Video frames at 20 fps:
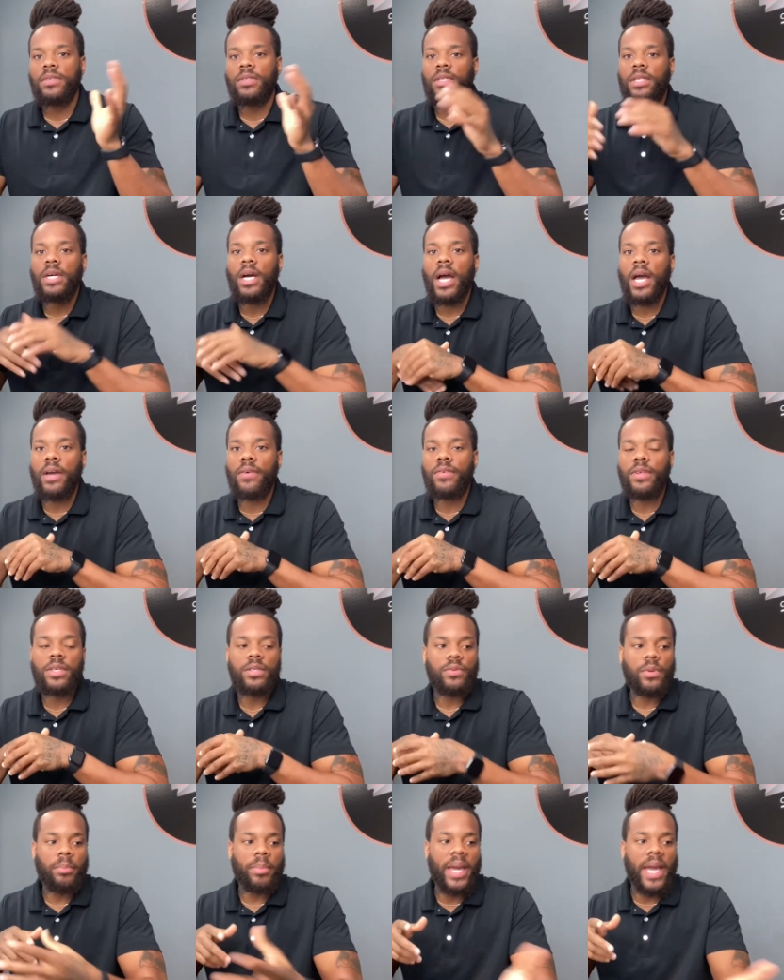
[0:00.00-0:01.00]
highly
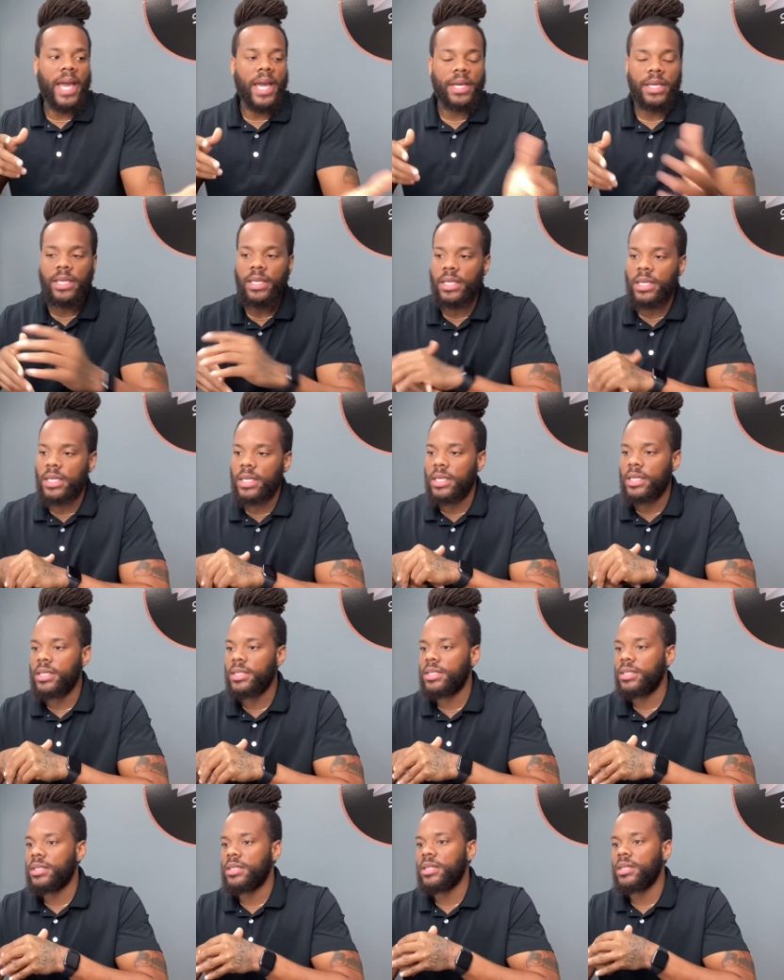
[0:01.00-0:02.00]
bad kids,